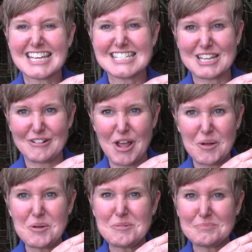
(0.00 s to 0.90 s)

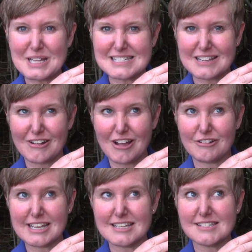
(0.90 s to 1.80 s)
0 plus
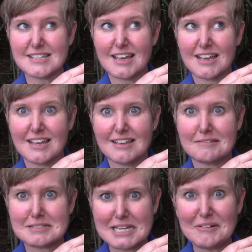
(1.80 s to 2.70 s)
0 is
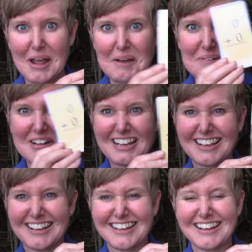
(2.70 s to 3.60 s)
0.
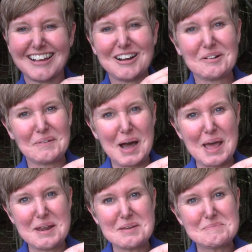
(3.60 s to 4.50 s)

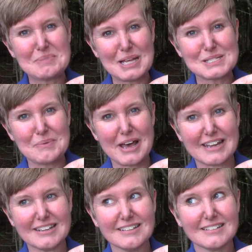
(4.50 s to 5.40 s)
1 plus
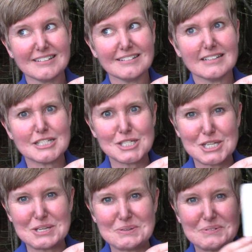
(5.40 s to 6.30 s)
1 is
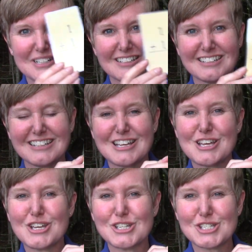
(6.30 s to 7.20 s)
2.
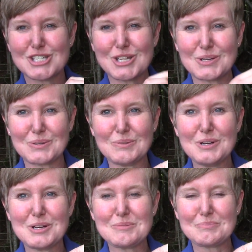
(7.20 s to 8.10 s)
2
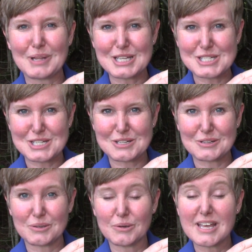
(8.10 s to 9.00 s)
plus
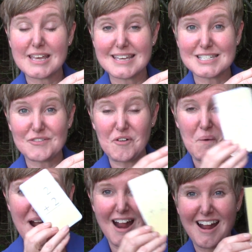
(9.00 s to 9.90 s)
2 is
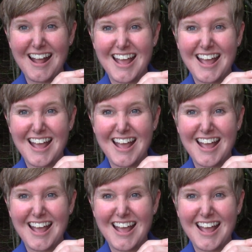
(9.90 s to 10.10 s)
4.